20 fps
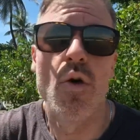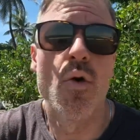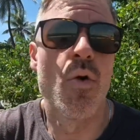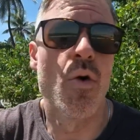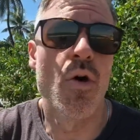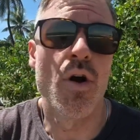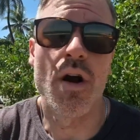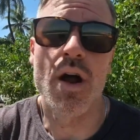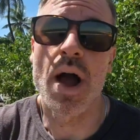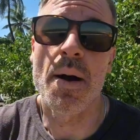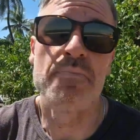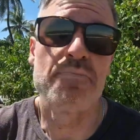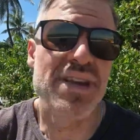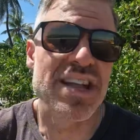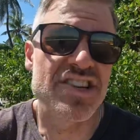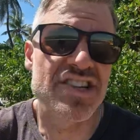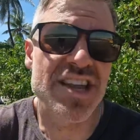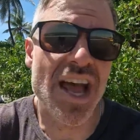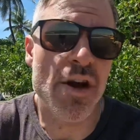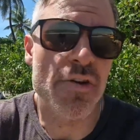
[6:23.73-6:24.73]
or a
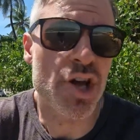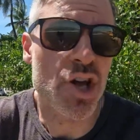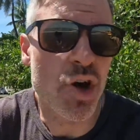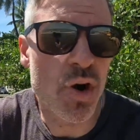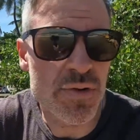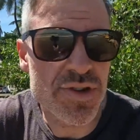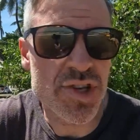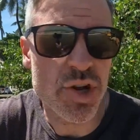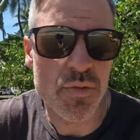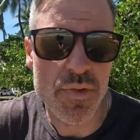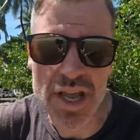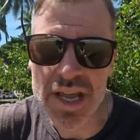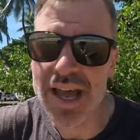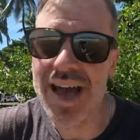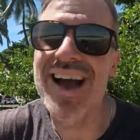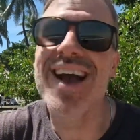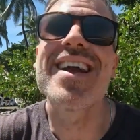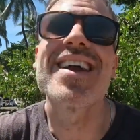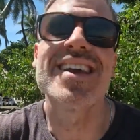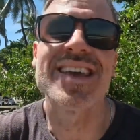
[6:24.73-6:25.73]
beach town in Costa
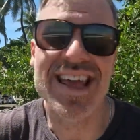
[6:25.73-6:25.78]
Rica,